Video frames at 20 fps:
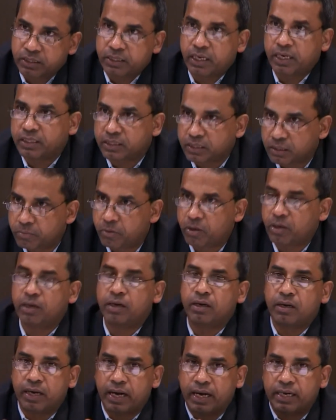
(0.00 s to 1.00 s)
the traditional
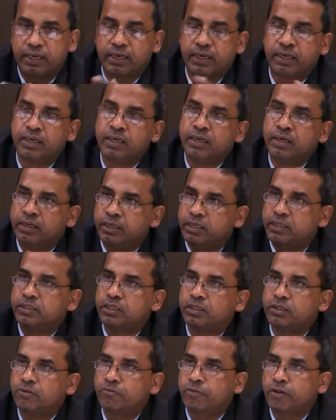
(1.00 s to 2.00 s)
model had a
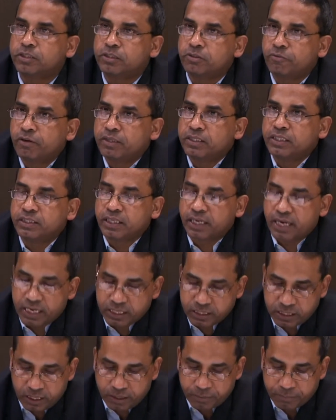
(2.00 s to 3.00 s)
teacher to face-to-face
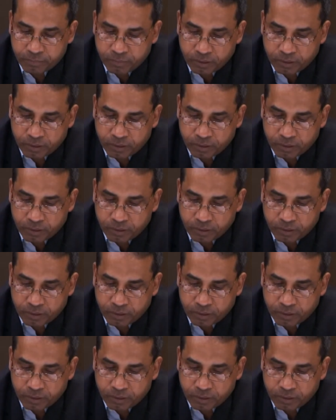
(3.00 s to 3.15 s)
interaction,